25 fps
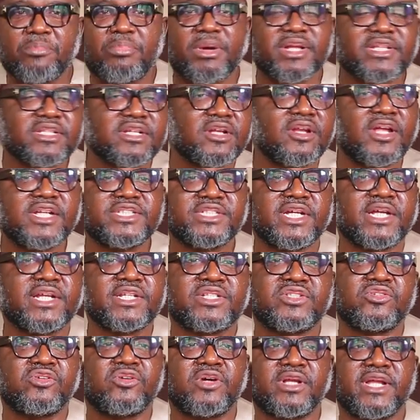or a particular
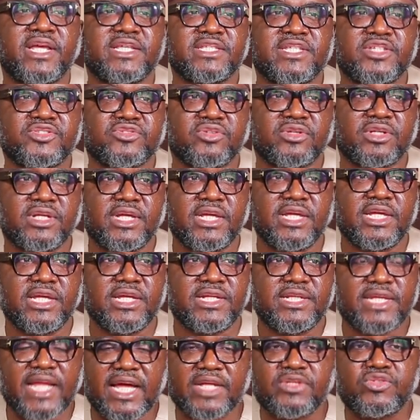charity organization
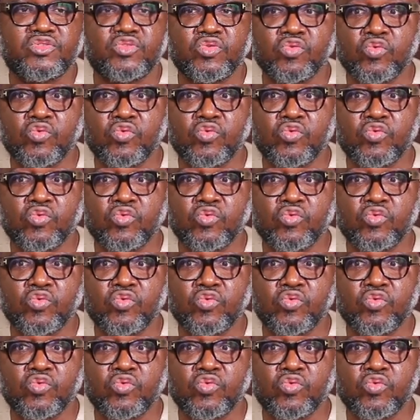that